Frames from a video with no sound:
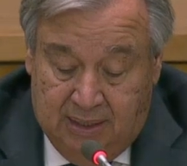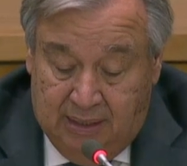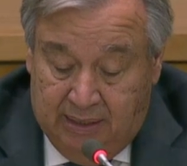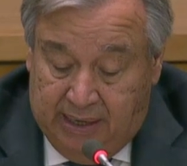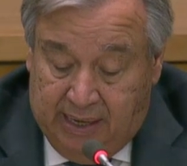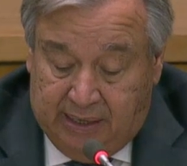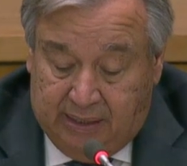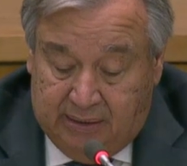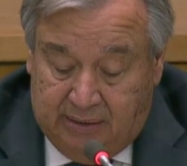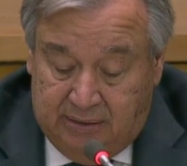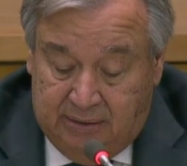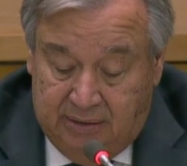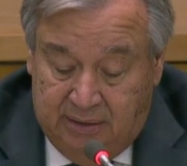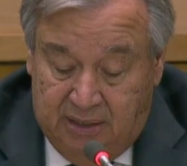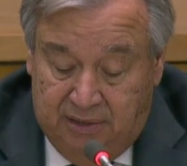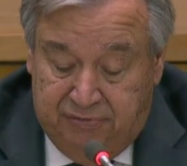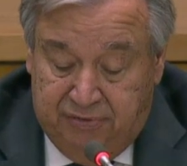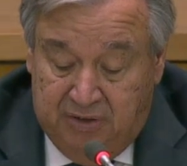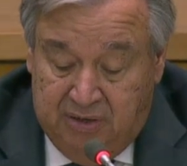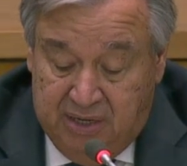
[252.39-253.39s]
Lack
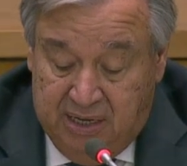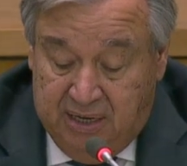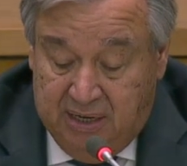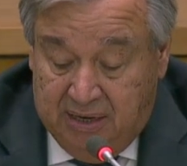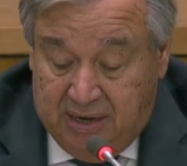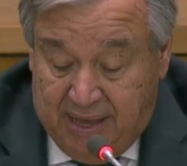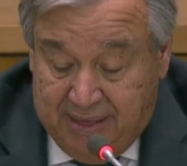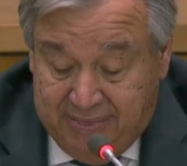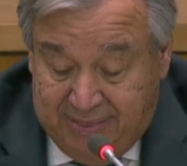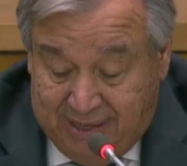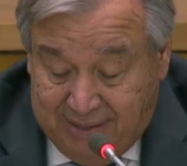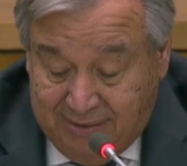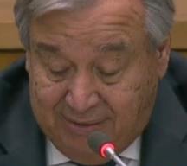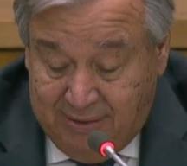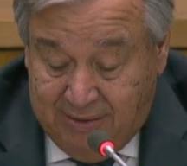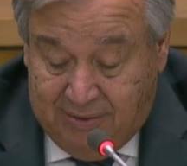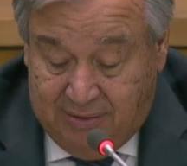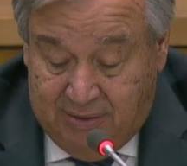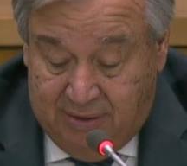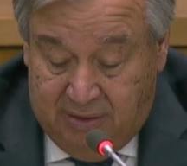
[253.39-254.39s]
of a legal
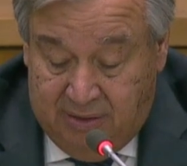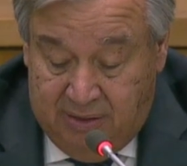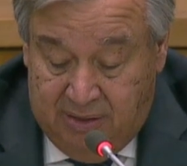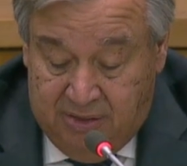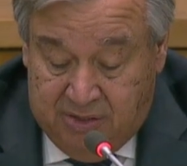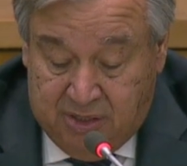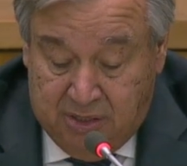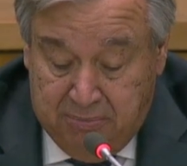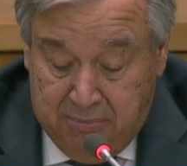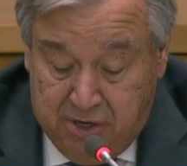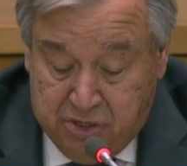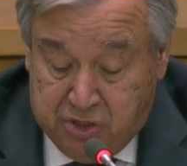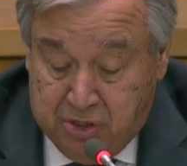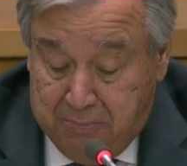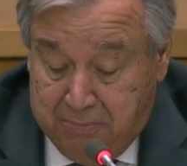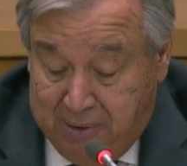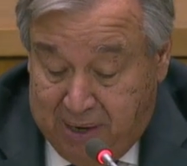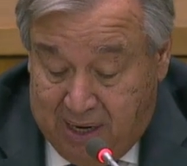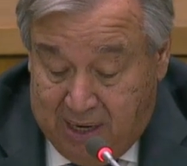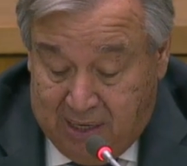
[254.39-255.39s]
identity is a
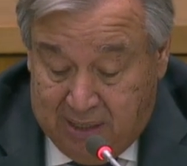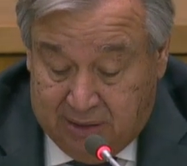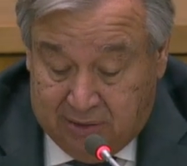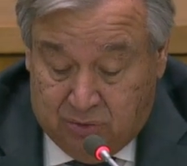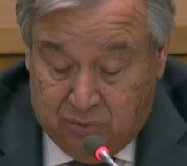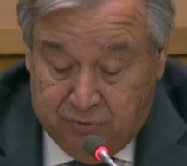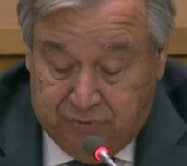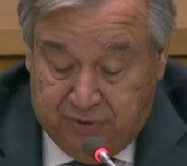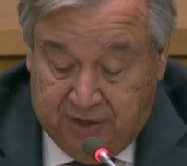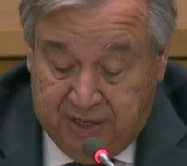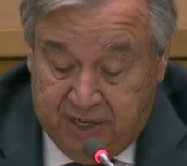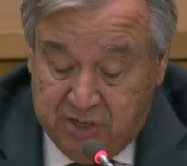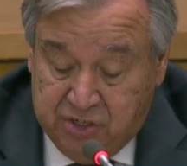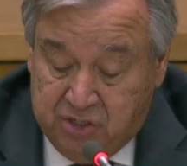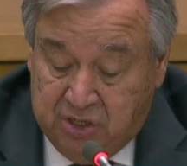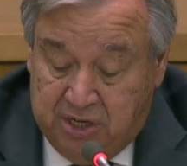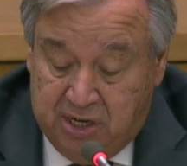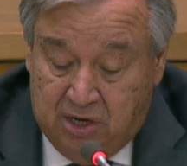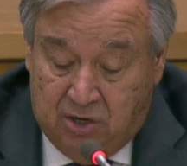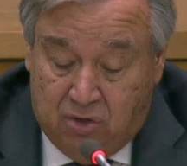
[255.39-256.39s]
major bar to
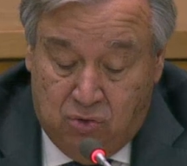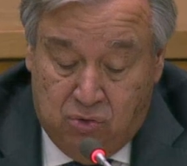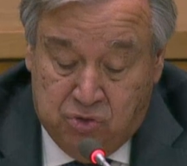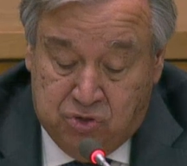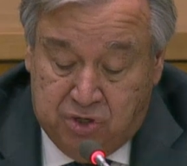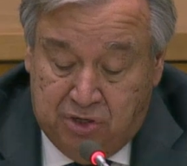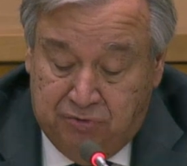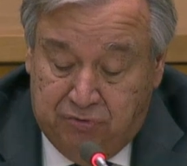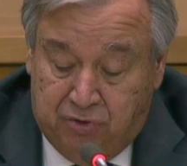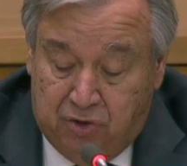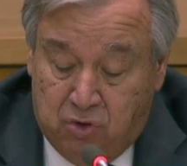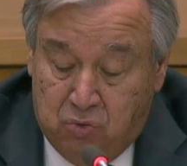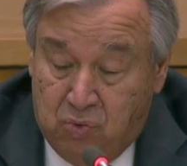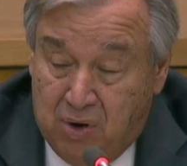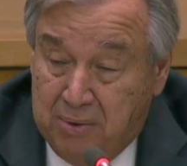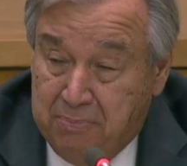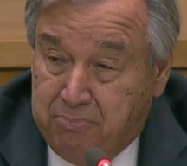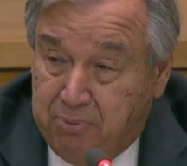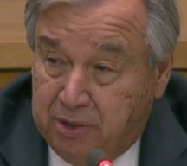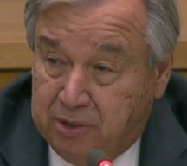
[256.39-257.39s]
financial inclusion for
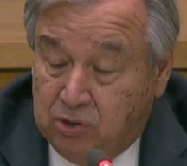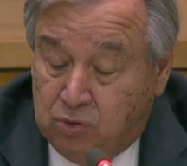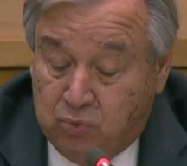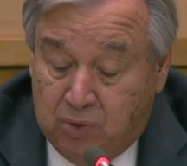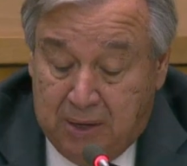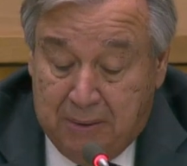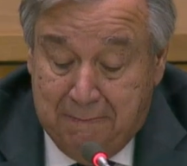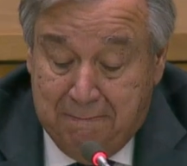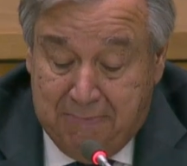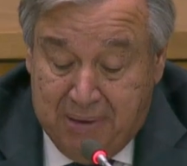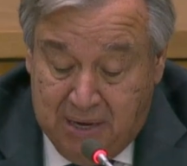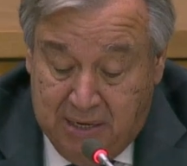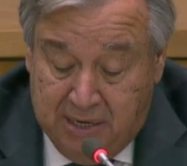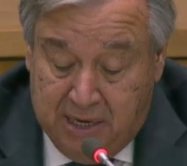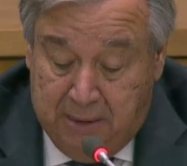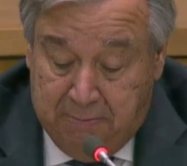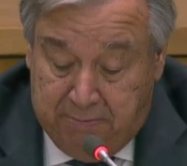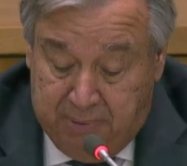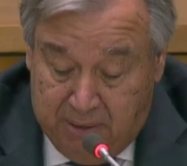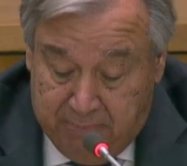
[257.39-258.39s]
1.1
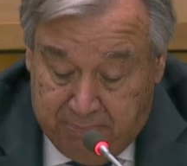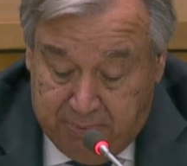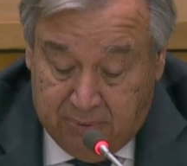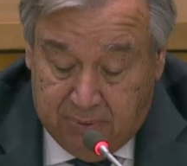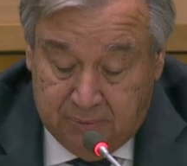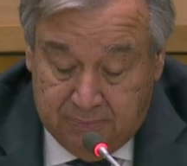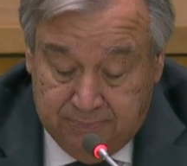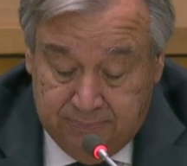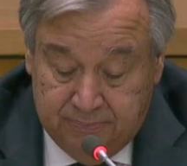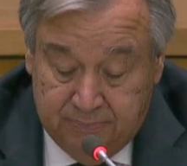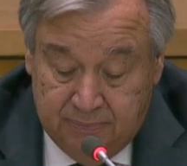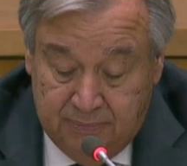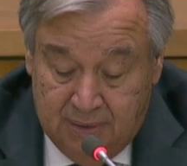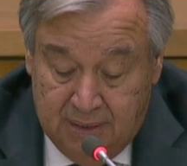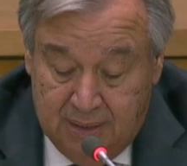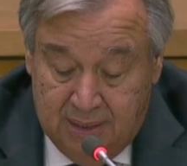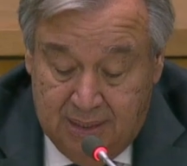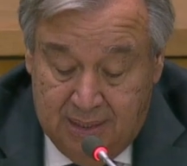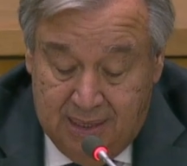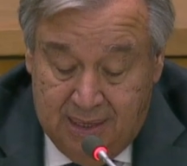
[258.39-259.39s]
billion people.
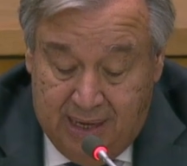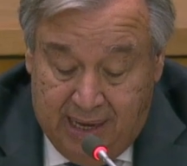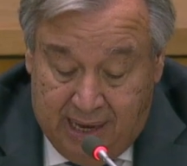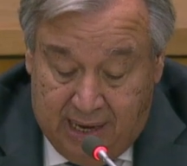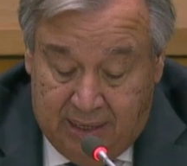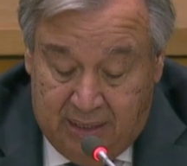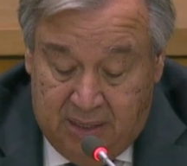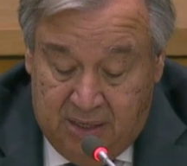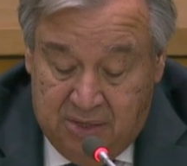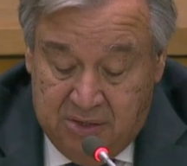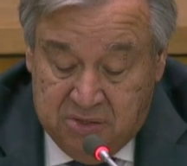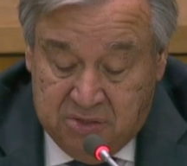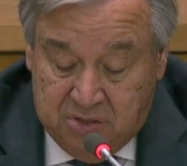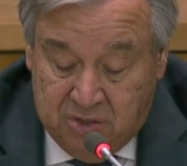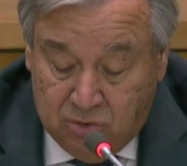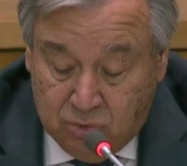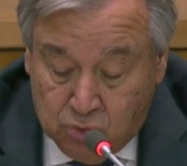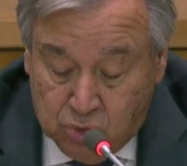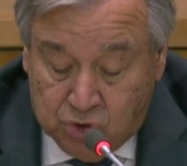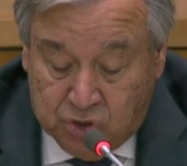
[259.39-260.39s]
Any
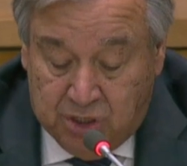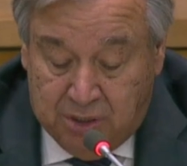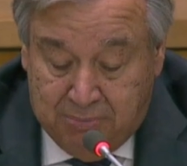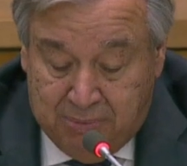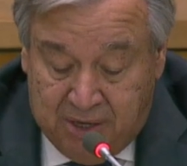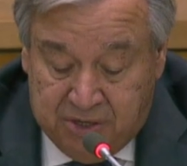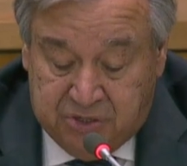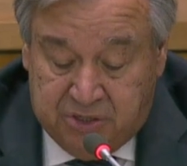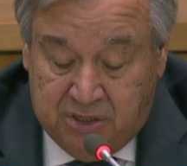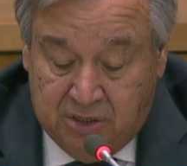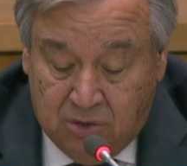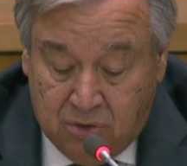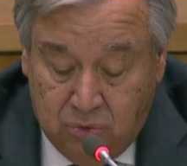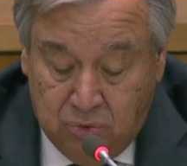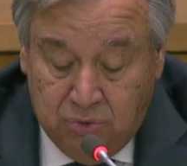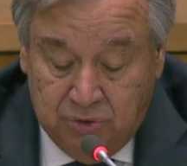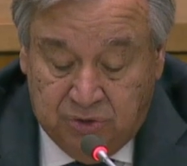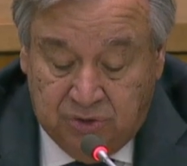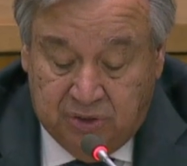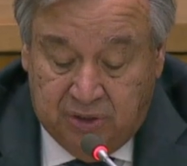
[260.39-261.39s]
solution must
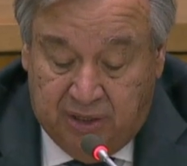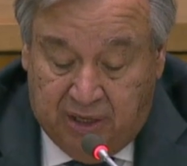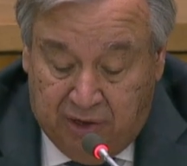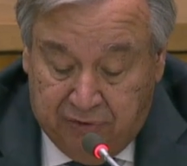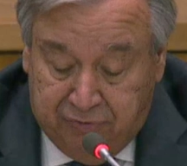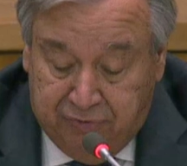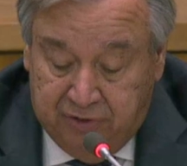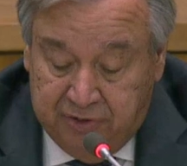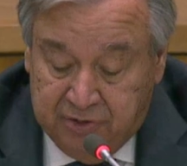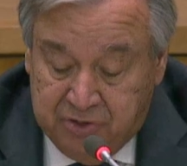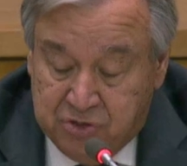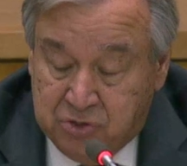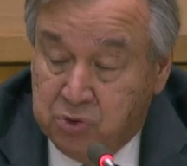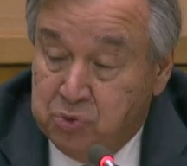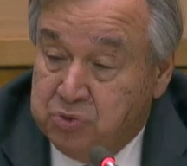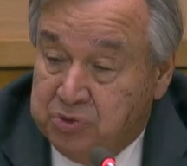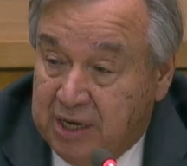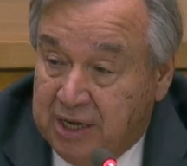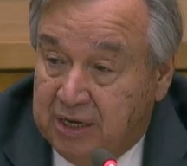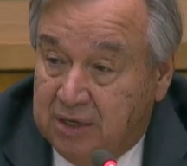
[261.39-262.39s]
include efforts
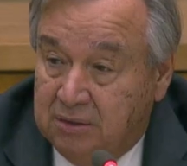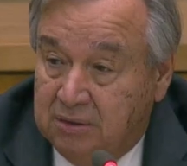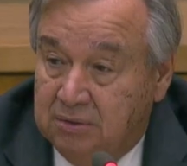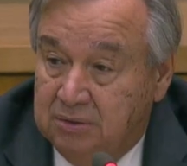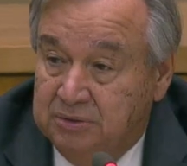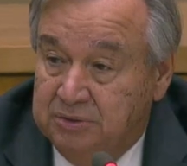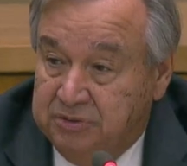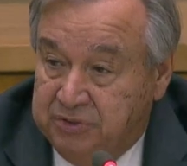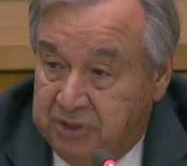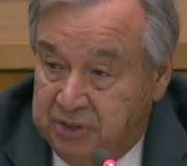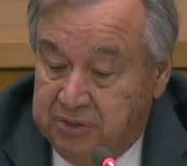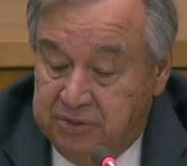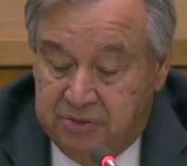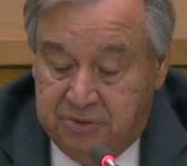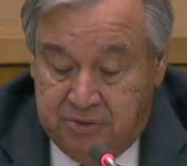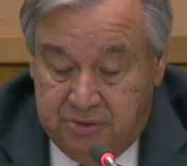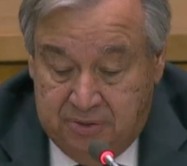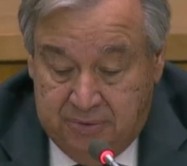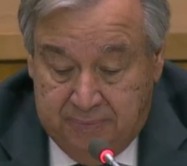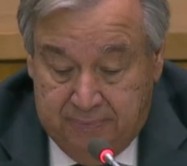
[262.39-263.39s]
to tackle
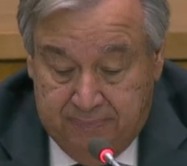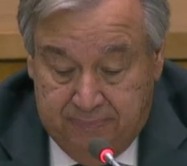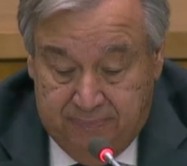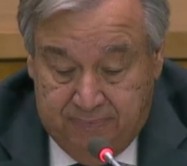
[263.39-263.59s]
this.